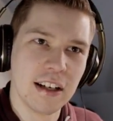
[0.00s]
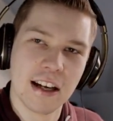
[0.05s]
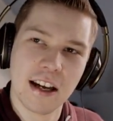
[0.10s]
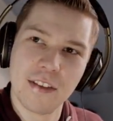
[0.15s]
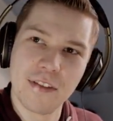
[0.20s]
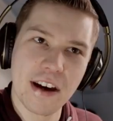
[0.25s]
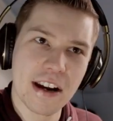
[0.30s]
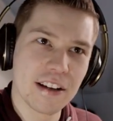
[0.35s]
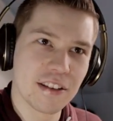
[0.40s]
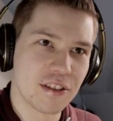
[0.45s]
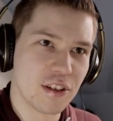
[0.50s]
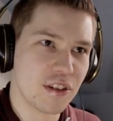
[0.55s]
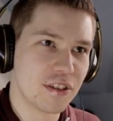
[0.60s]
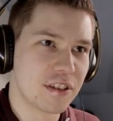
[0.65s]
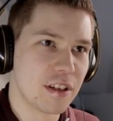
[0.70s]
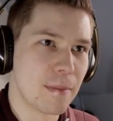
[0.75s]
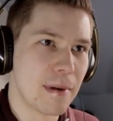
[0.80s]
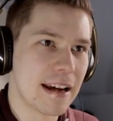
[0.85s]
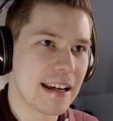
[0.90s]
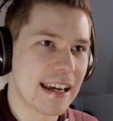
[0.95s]
And that is
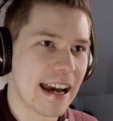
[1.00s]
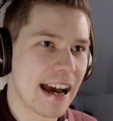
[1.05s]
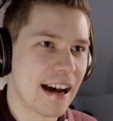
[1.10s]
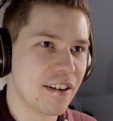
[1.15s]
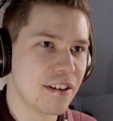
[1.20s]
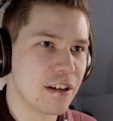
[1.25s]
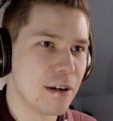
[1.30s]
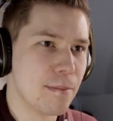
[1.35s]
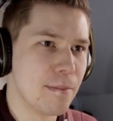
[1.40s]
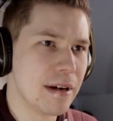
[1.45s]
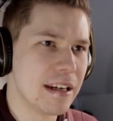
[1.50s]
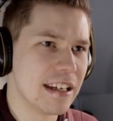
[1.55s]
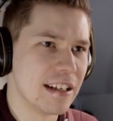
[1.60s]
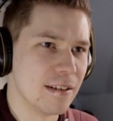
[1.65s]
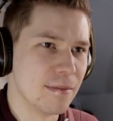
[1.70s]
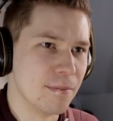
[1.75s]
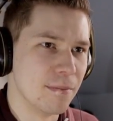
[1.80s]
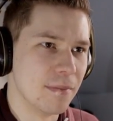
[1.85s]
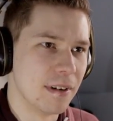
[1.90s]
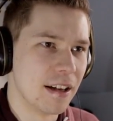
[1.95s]
used to make
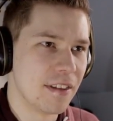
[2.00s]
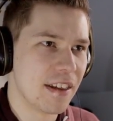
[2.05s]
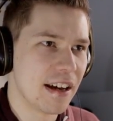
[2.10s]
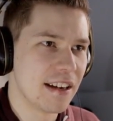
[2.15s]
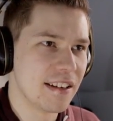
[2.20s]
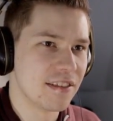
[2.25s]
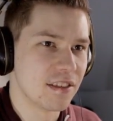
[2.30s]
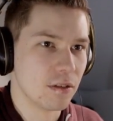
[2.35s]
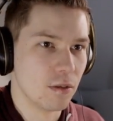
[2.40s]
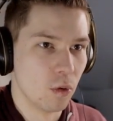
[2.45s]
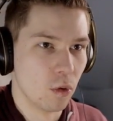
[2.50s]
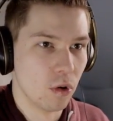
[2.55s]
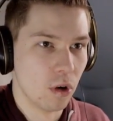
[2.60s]
aluminium. And that is...